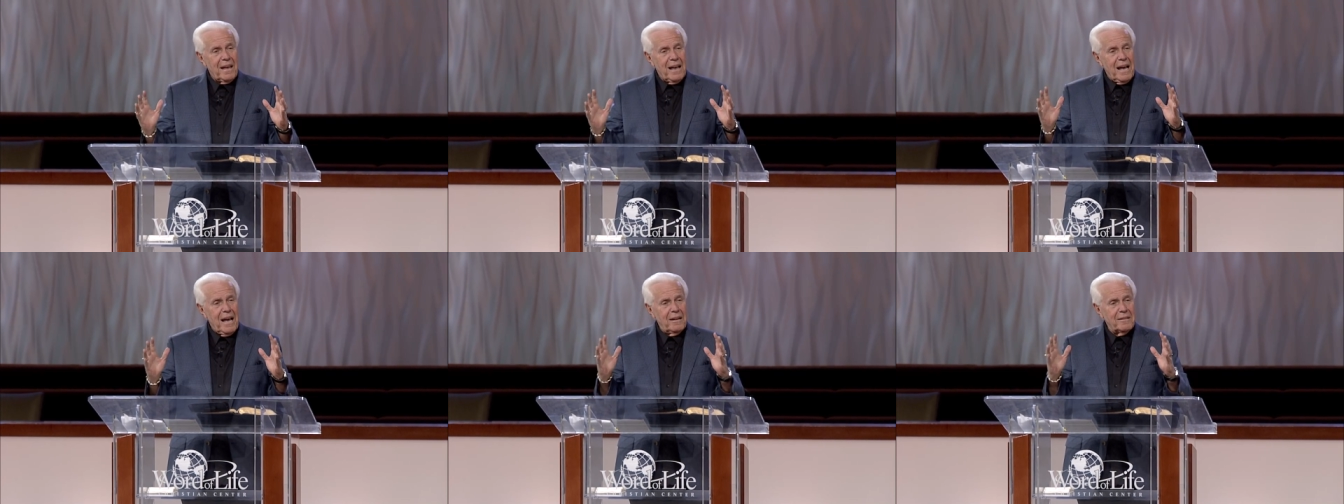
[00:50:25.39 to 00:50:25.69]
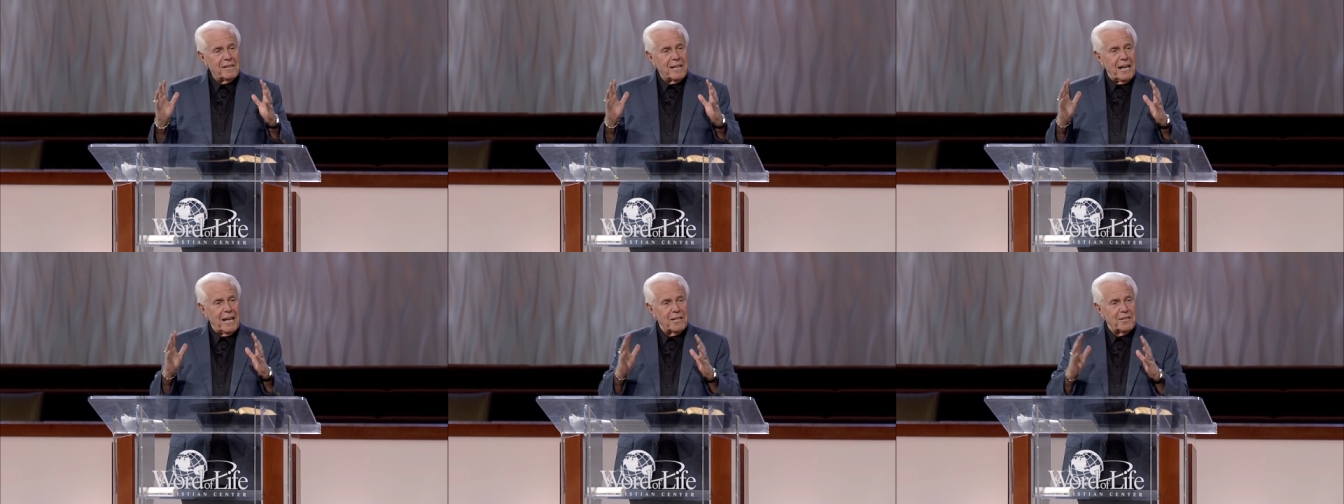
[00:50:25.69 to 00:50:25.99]

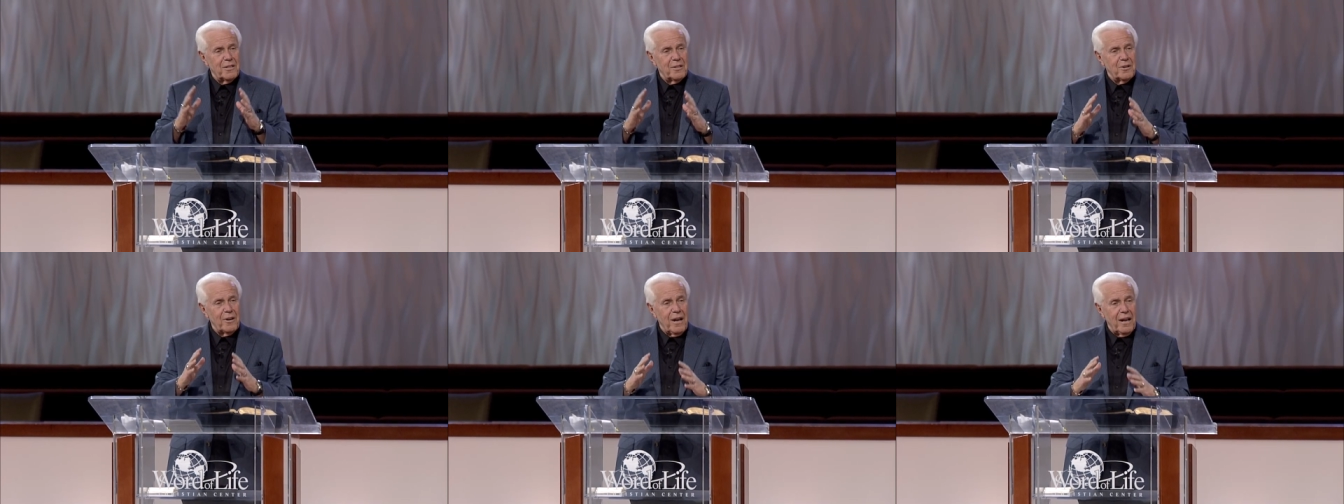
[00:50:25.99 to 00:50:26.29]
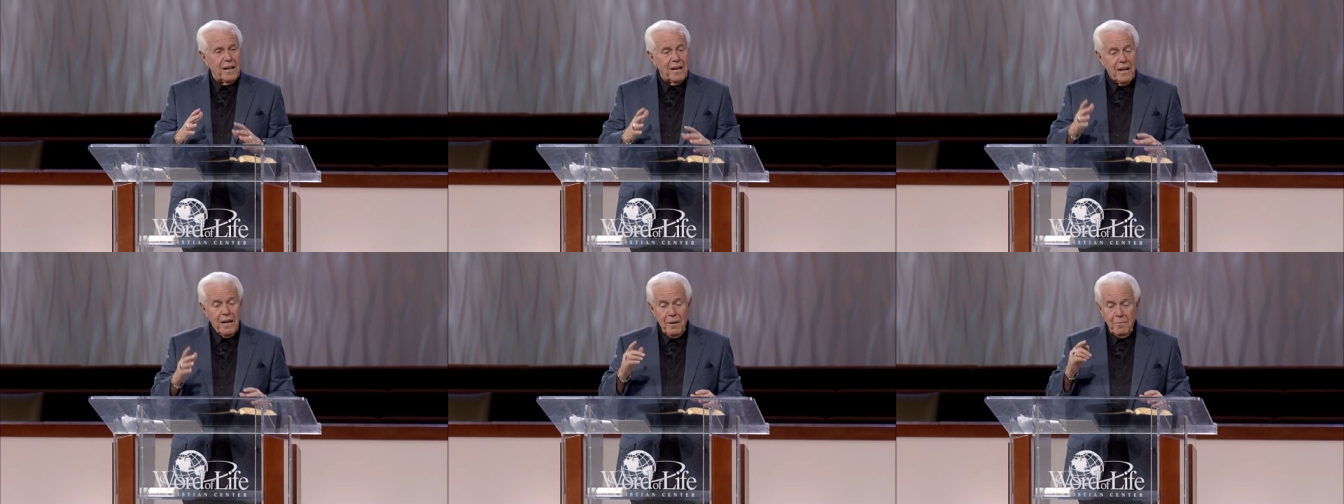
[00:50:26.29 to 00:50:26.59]
Outcast attract.
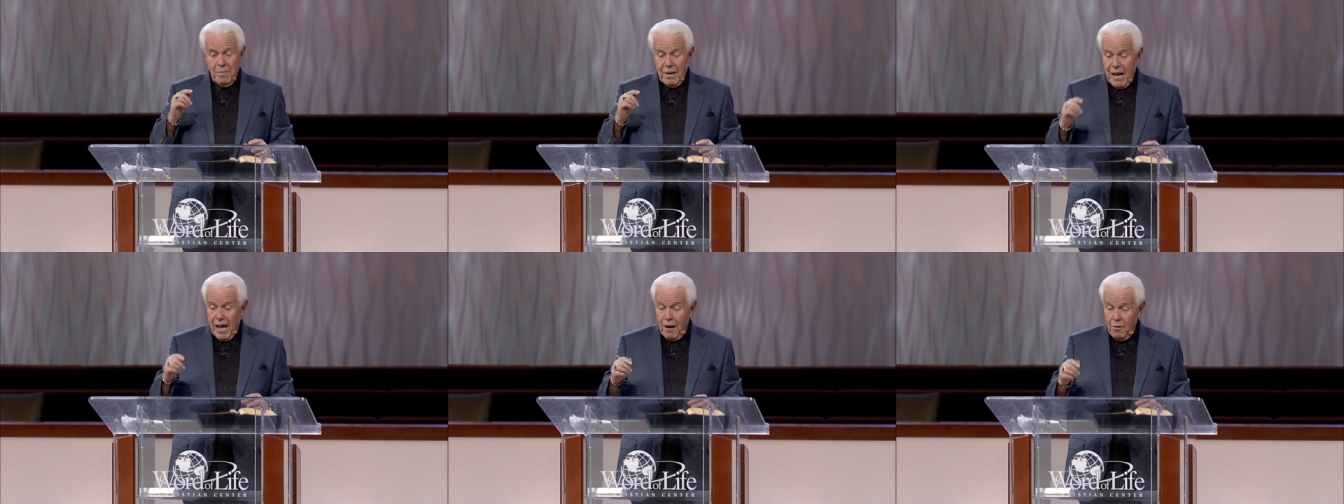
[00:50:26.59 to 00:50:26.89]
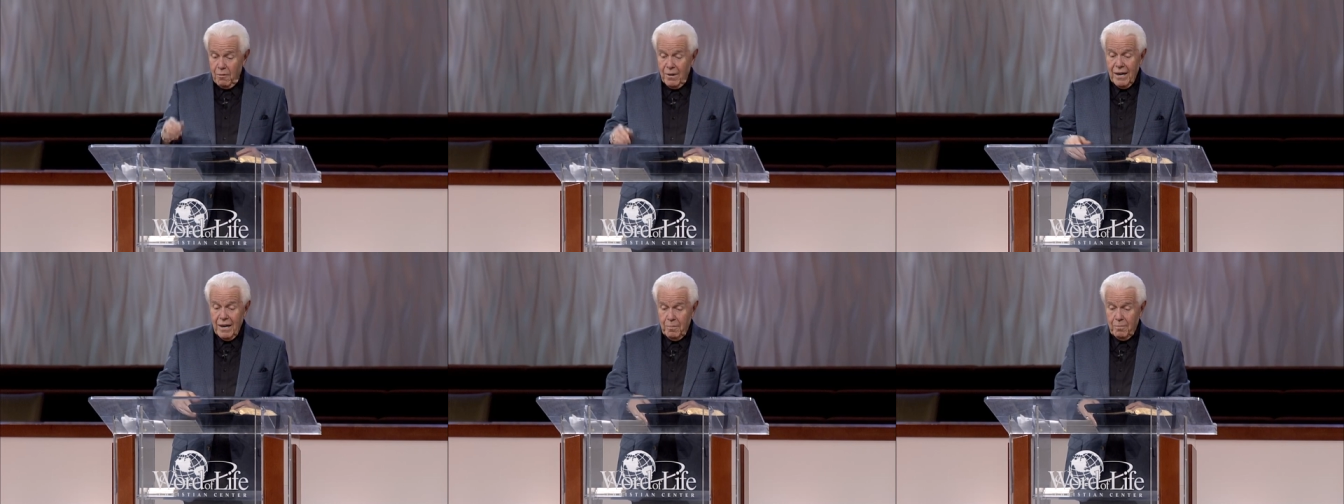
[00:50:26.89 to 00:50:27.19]
But I
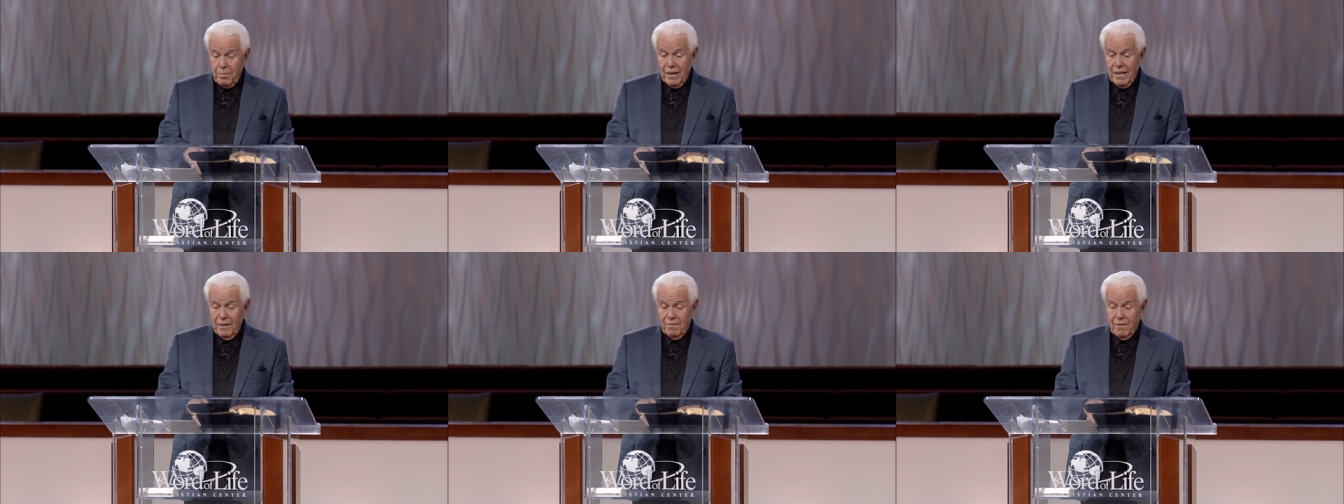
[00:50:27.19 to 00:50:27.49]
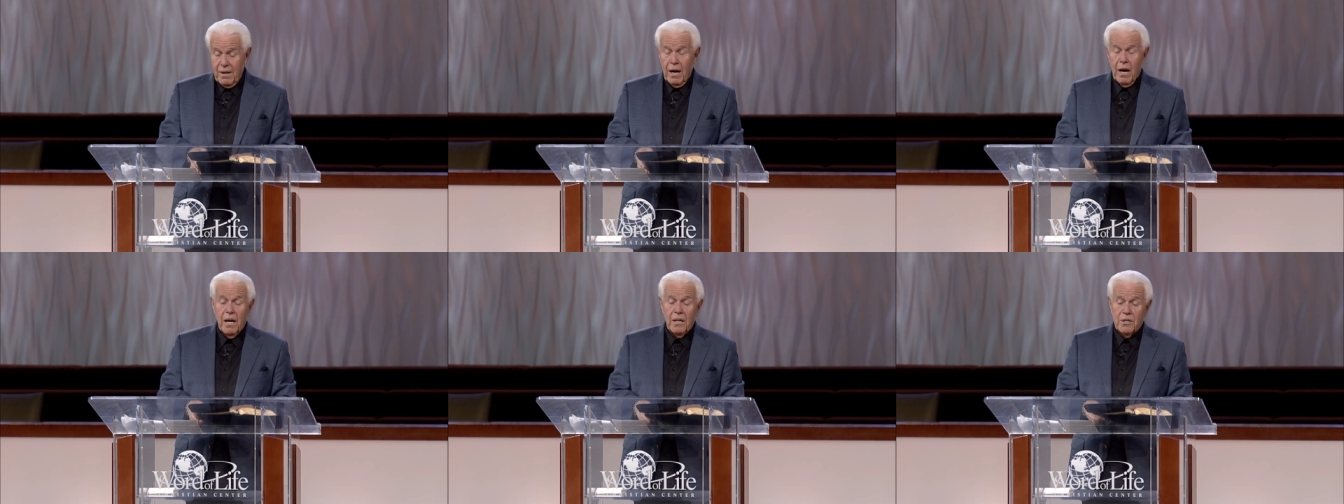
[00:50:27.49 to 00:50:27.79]
really believe
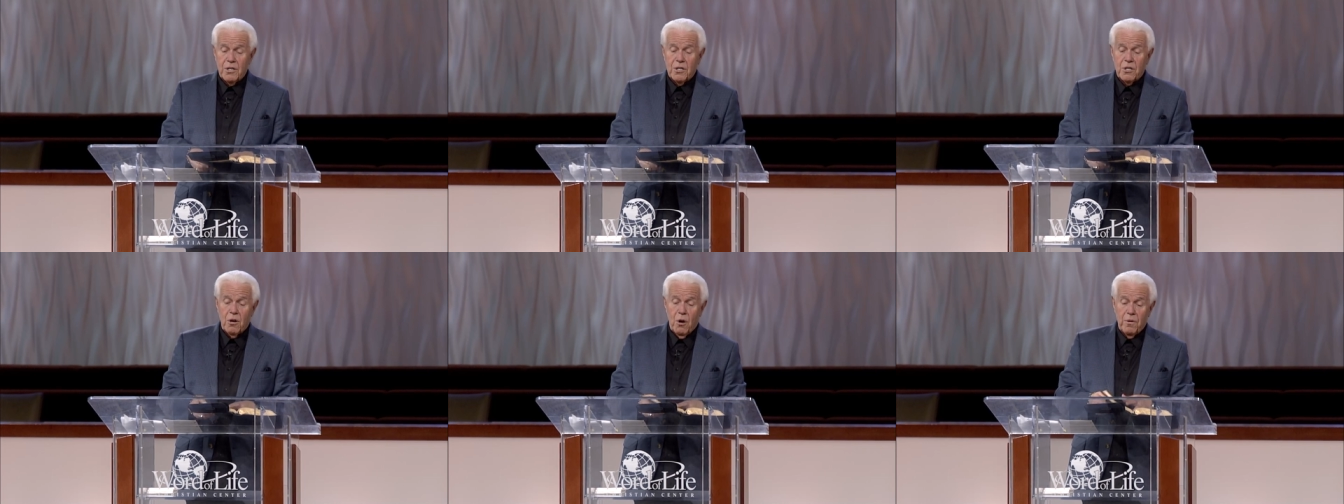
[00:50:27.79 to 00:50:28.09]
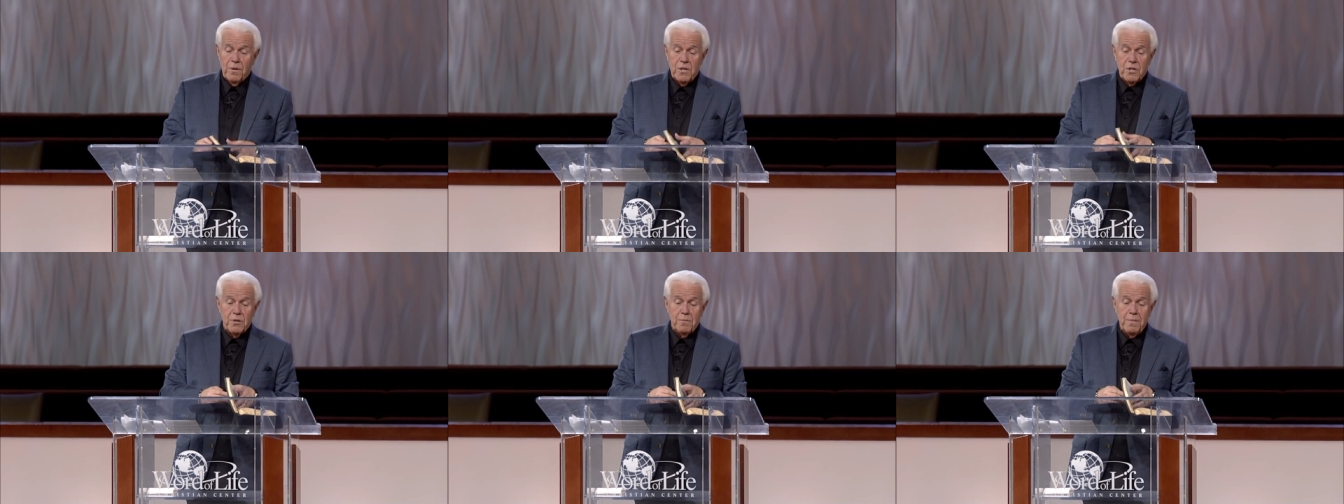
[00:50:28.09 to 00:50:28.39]
God saw
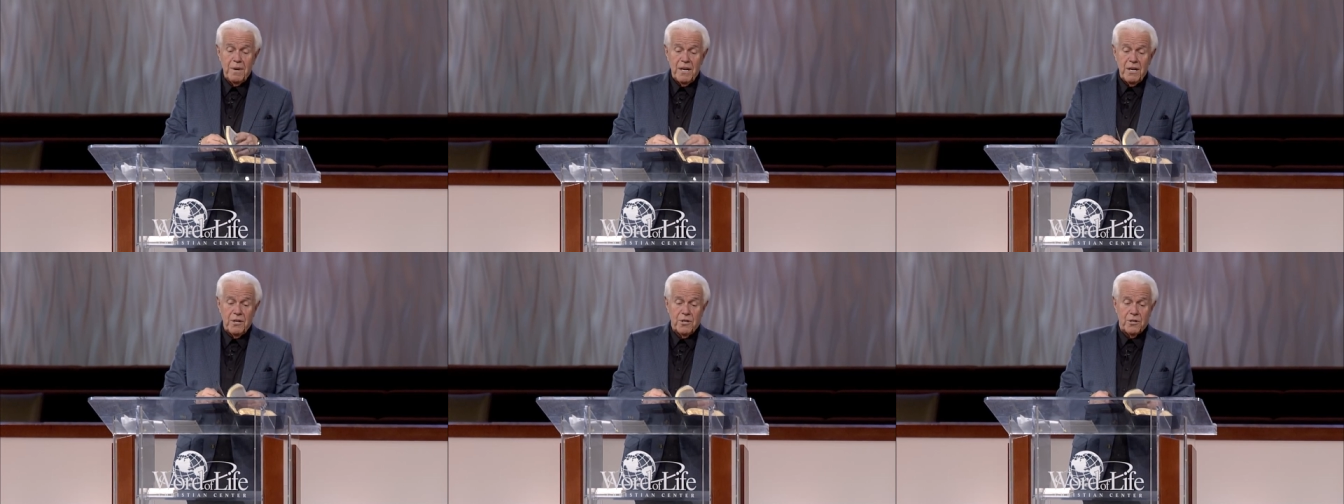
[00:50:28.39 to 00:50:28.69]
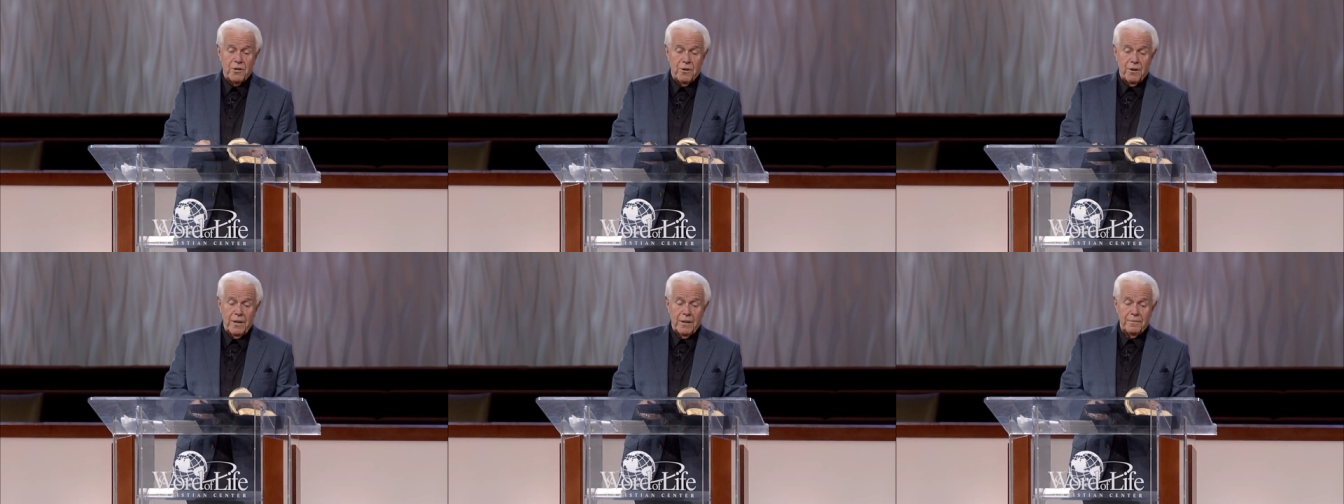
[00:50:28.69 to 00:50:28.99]
this
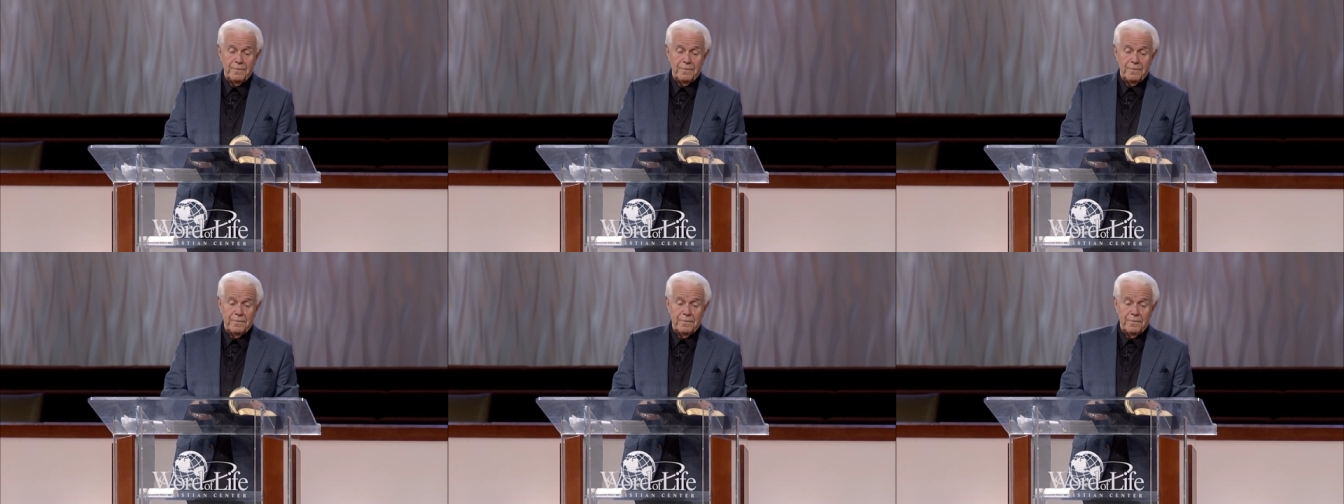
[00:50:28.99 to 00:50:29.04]
ministry.